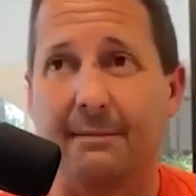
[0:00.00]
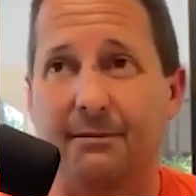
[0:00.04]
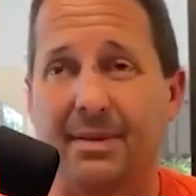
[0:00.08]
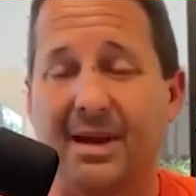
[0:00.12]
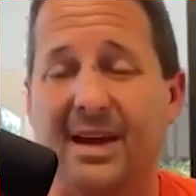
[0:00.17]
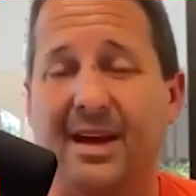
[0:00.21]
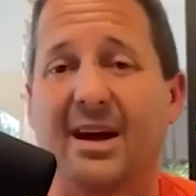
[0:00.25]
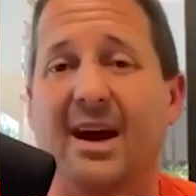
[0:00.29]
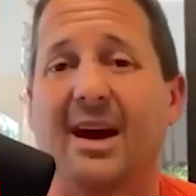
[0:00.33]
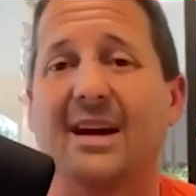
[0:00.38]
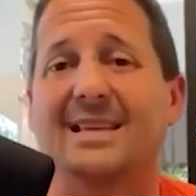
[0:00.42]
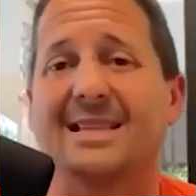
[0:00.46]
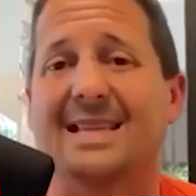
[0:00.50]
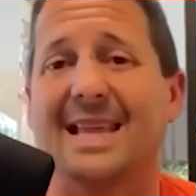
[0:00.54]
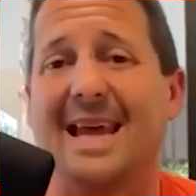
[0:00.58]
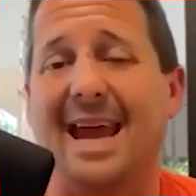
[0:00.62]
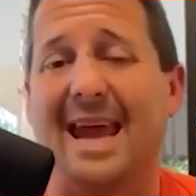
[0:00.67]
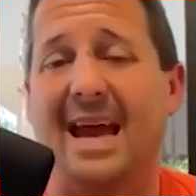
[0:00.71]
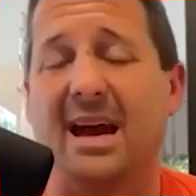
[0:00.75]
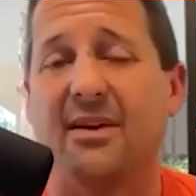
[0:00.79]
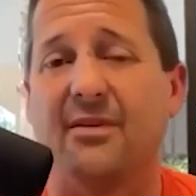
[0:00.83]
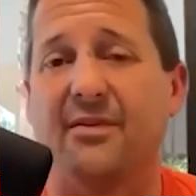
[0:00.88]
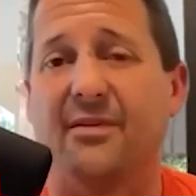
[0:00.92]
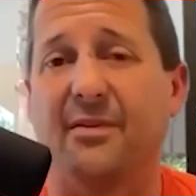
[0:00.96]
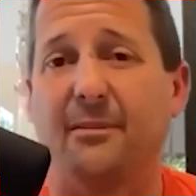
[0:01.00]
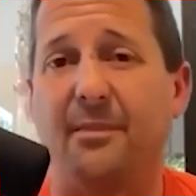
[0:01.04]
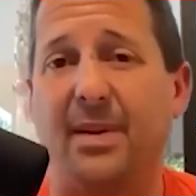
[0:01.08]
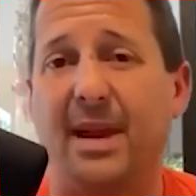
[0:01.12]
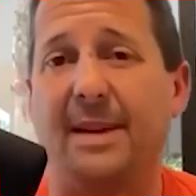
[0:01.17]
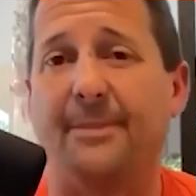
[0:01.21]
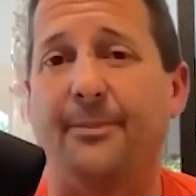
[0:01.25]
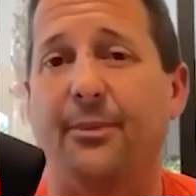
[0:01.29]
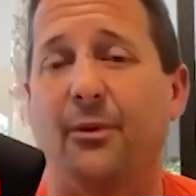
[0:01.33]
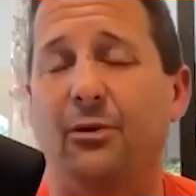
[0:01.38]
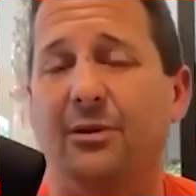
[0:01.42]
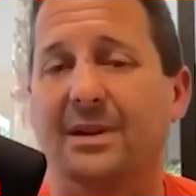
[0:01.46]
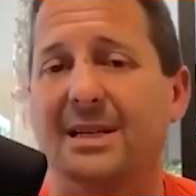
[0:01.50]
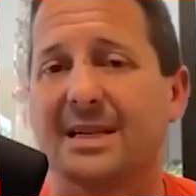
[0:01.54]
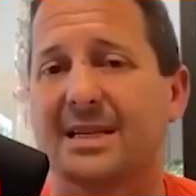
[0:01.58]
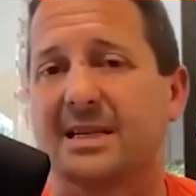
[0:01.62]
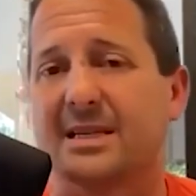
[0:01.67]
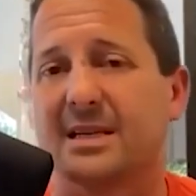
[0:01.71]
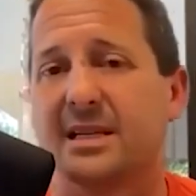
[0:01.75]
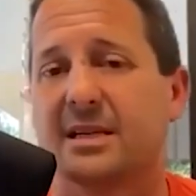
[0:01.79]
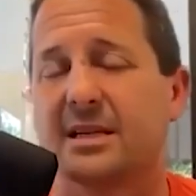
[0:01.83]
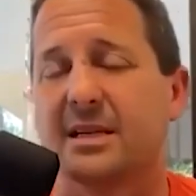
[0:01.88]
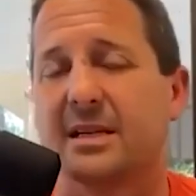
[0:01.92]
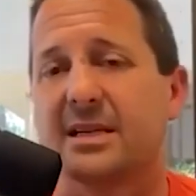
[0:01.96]
because they have people
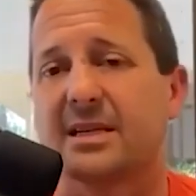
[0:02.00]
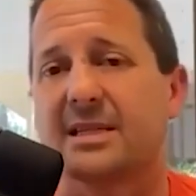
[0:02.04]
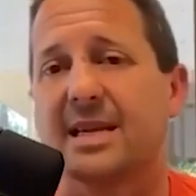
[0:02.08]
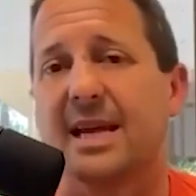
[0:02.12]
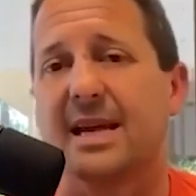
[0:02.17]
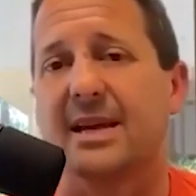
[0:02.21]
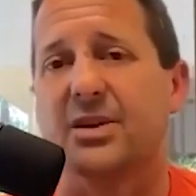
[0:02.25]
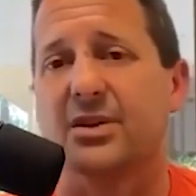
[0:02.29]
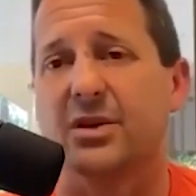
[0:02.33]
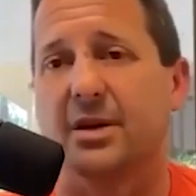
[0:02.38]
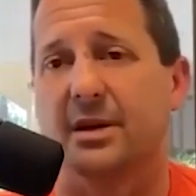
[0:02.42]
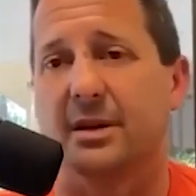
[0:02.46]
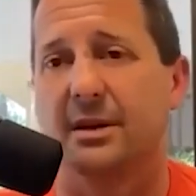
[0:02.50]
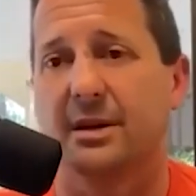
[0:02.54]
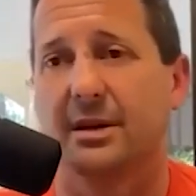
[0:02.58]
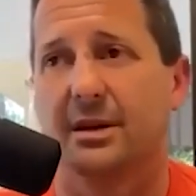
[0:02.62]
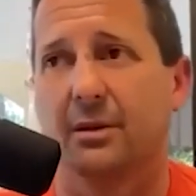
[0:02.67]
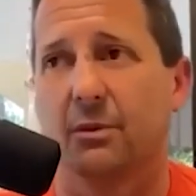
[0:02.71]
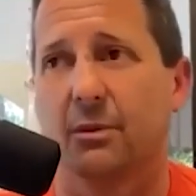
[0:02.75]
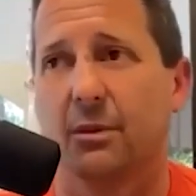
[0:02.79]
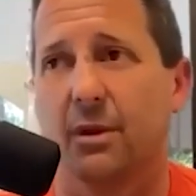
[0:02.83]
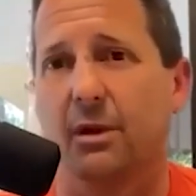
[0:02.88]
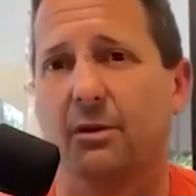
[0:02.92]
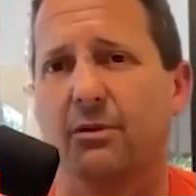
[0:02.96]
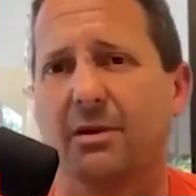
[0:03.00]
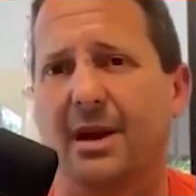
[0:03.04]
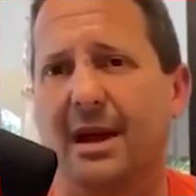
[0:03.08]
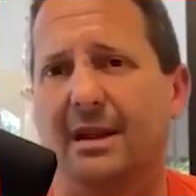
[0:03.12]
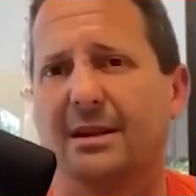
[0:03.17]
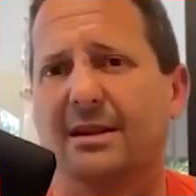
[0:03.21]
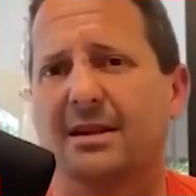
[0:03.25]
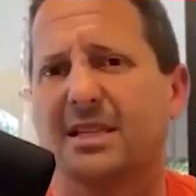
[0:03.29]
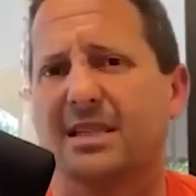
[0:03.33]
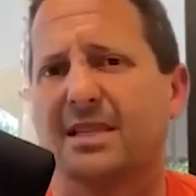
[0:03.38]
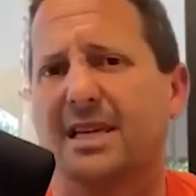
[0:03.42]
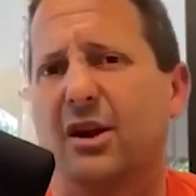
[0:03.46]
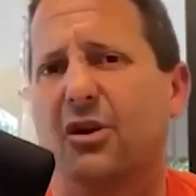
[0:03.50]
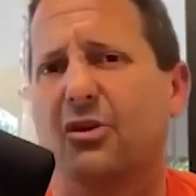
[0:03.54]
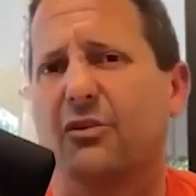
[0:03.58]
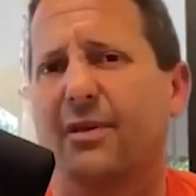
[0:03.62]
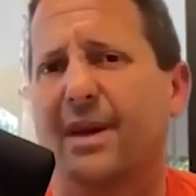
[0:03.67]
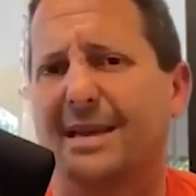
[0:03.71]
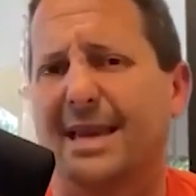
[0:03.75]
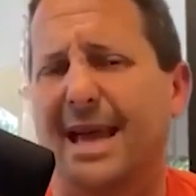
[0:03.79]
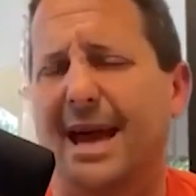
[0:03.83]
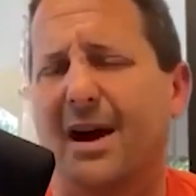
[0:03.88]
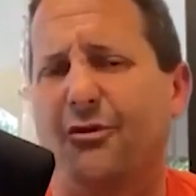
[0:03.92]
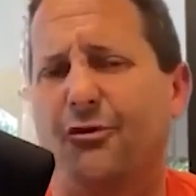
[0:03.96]
listening to the station. Well, okay, let's narrow
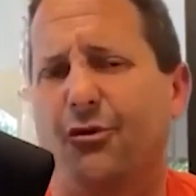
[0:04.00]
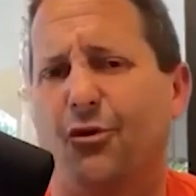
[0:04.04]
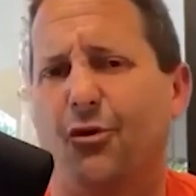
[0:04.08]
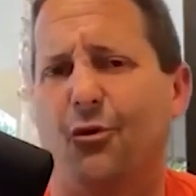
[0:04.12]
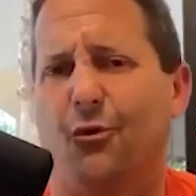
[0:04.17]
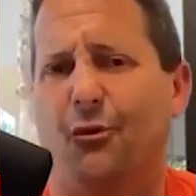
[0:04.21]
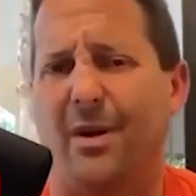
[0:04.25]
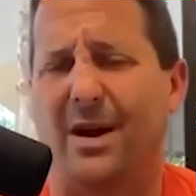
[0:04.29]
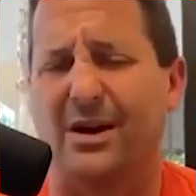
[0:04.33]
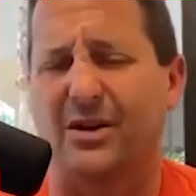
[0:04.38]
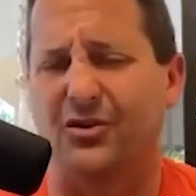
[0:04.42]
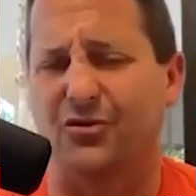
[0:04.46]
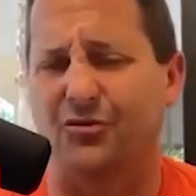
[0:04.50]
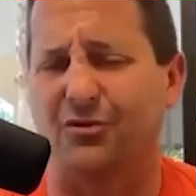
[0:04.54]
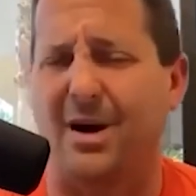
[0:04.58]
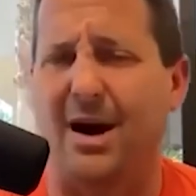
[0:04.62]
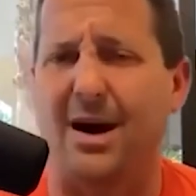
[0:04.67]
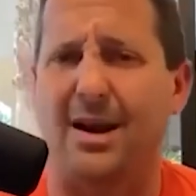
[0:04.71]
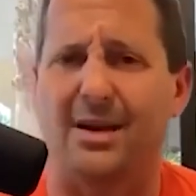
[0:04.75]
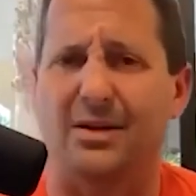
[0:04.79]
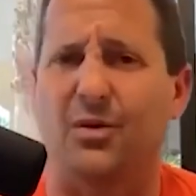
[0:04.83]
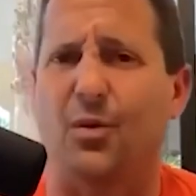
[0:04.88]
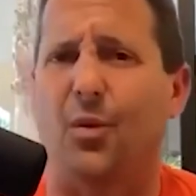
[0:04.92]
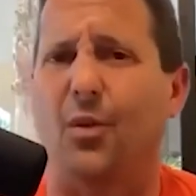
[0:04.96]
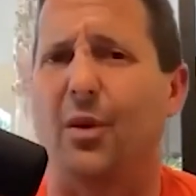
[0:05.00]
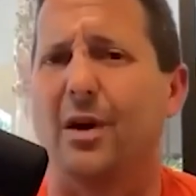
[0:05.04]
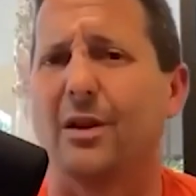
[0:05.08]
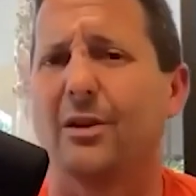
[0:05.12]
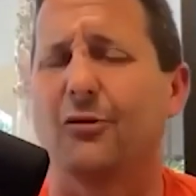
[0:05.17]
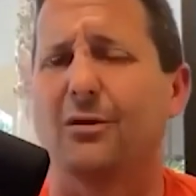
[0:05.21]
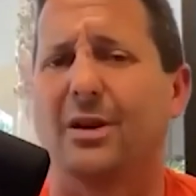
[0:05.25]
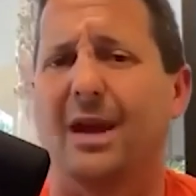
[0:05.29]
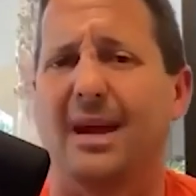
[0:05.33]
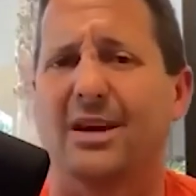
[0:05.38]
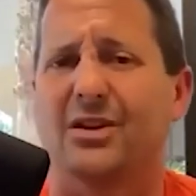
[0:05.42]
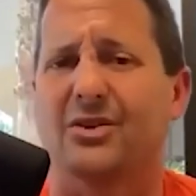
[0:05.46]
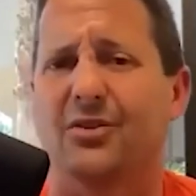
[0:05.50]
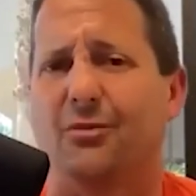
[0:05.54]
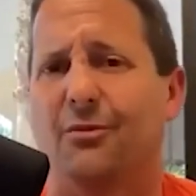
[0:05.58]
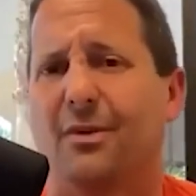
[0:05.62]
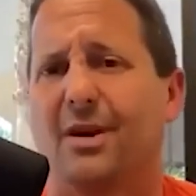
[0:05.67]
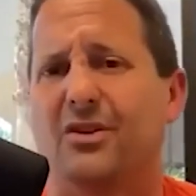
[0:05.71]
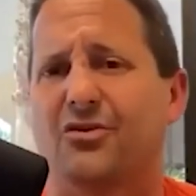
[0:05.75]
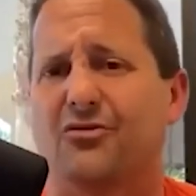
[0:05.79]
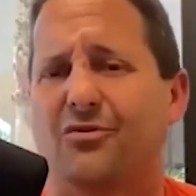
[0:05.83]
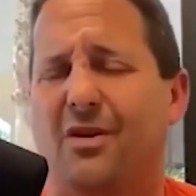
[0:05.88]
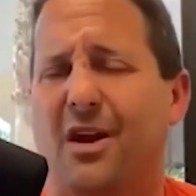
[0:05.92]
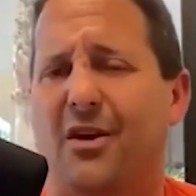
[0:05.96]
that down. Your restaurant is a one-location
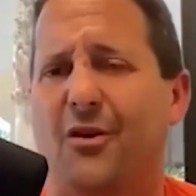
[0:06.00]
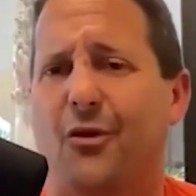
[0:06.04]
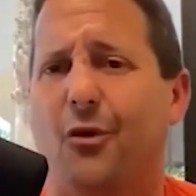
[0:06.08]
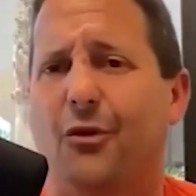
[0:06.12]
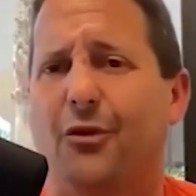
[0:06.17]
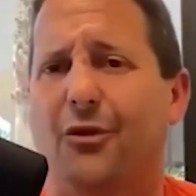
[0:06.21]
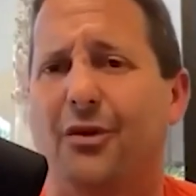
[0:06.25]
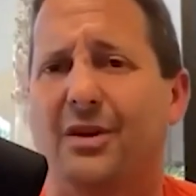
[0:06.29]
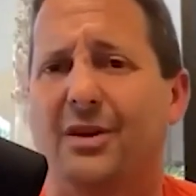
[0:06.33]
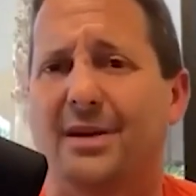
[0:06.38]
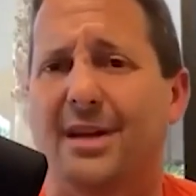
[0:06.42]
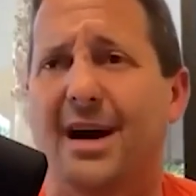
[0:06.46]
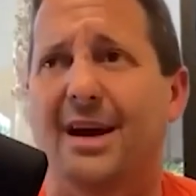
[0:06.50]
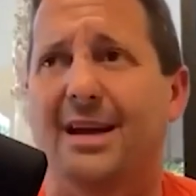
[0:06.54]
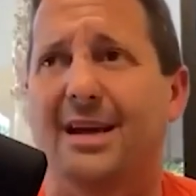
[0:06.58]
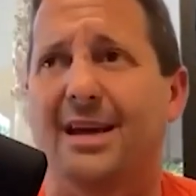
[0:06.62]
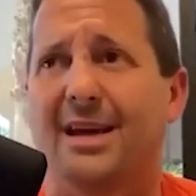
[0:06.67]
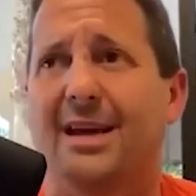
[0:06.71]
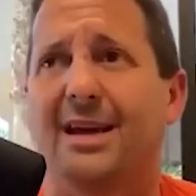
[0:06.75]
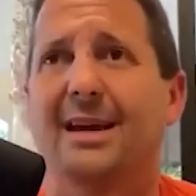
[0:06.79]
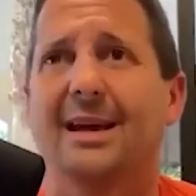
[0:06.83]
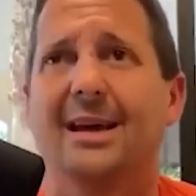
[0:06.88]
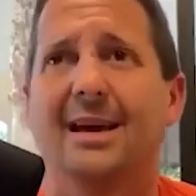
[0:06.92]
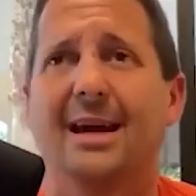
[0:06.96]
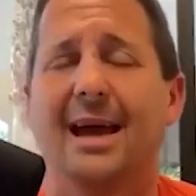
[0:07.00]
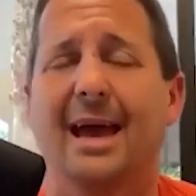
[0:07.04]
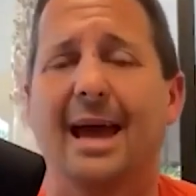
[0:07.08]
restaurant in Northern Kentucky.